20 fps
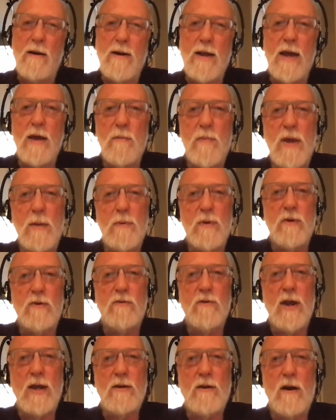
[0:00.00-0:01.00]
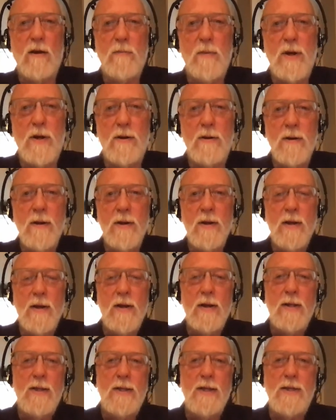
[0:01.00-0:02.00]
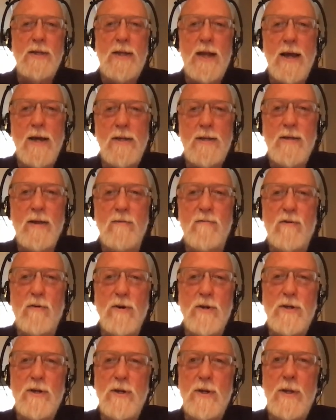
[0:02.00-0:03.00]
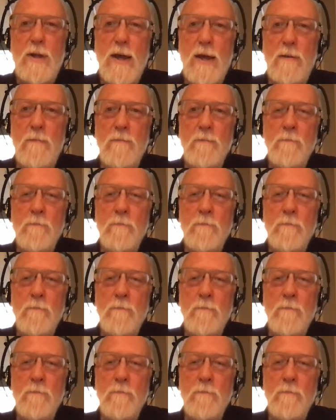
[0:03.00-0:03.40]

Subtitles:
hard to get people to drink dark beer these days, unfortunately.